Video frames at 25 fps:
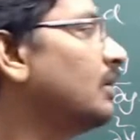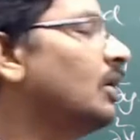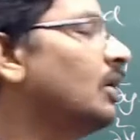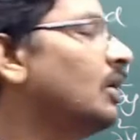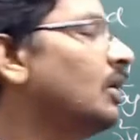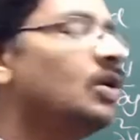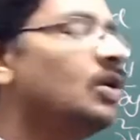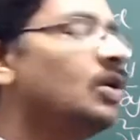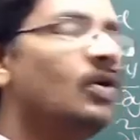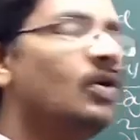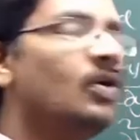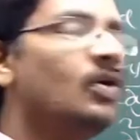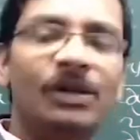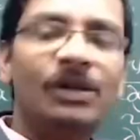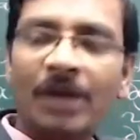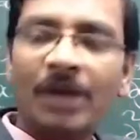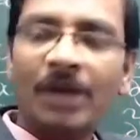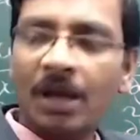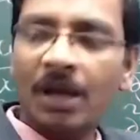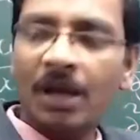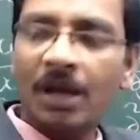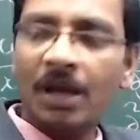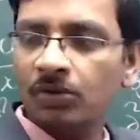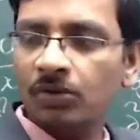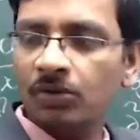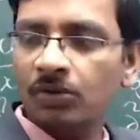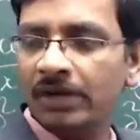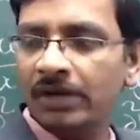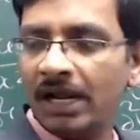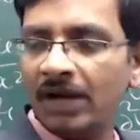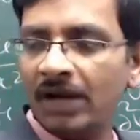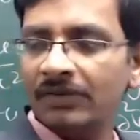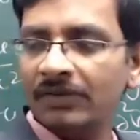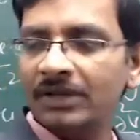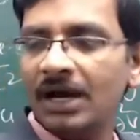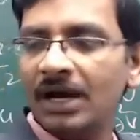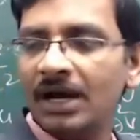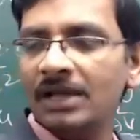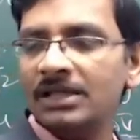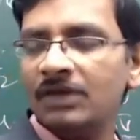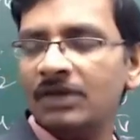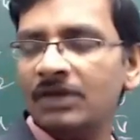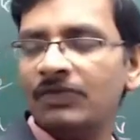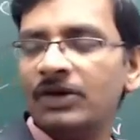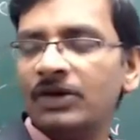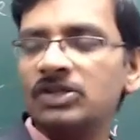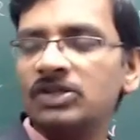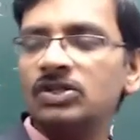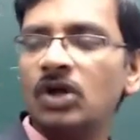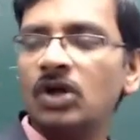you will be able to derive the other
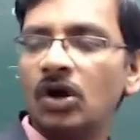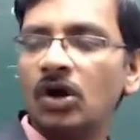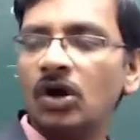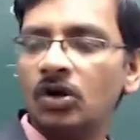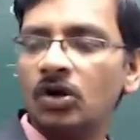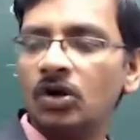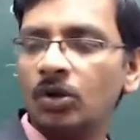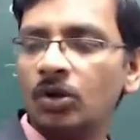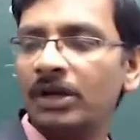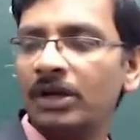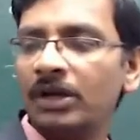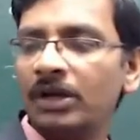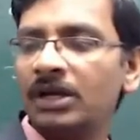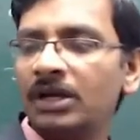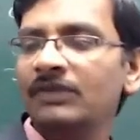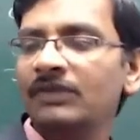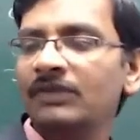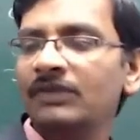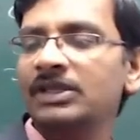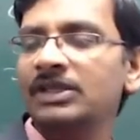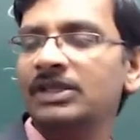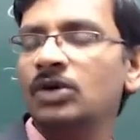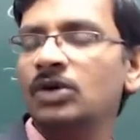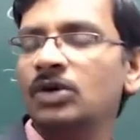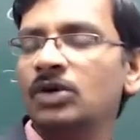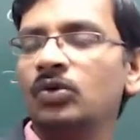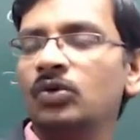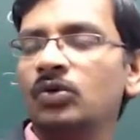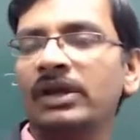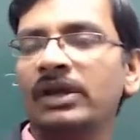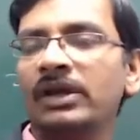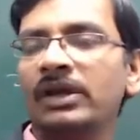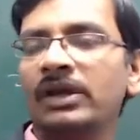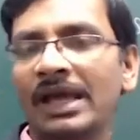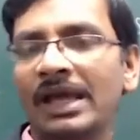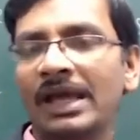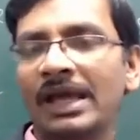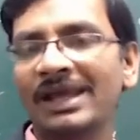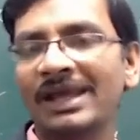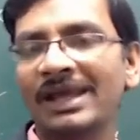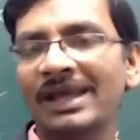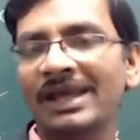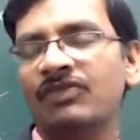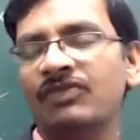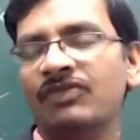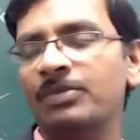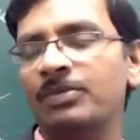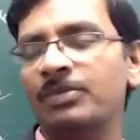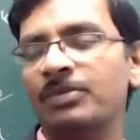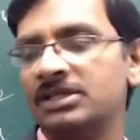function automatically without knowing any
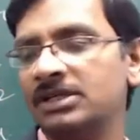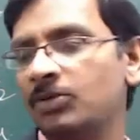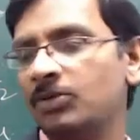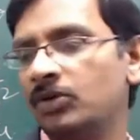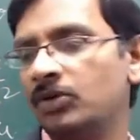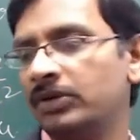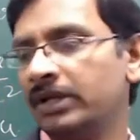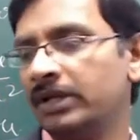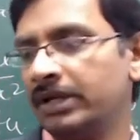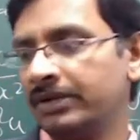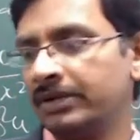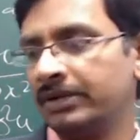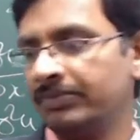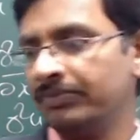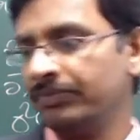information about that.